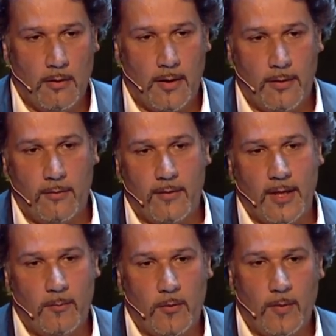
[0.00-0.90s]
and the
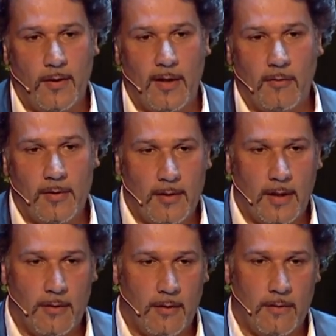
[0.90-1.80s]
time between now and
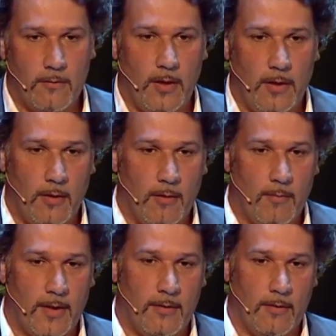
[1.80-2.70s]
then is really a
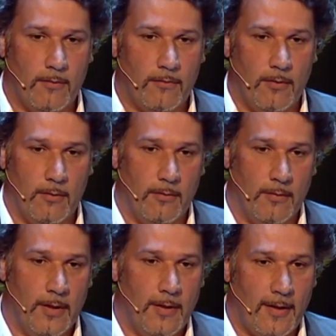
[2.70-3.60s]
matter of
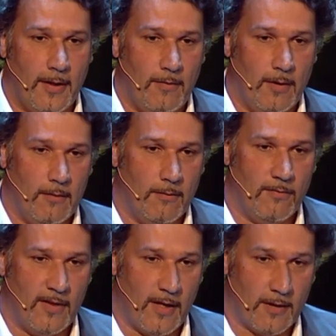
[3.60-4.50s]
having
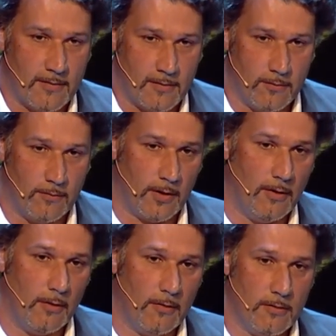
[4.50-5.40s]
free access to
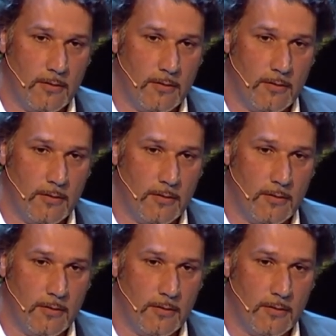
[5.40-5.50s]
technology,